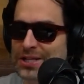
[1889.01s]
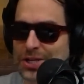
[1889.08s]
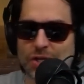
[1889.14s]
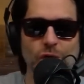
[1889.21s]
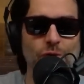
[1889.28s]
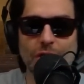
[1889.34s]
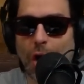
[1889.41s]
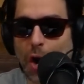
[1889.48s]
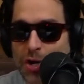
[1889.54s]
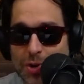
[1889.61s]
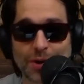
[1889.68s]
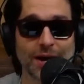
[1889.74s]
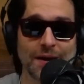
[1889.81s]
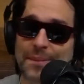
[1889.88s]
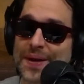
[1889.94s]
Did you know you
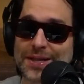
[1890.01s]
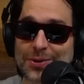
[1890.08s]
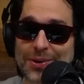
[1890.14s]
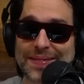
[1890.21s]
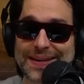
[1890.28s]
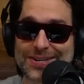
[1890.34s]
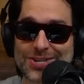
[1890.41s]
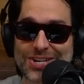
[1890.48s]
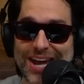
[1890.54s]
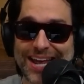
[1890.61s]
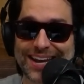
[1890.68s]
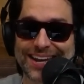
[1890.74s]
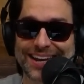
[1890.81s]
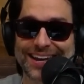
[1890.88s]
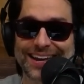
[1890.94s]
are gonna be doing this
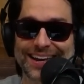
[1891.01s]
shit?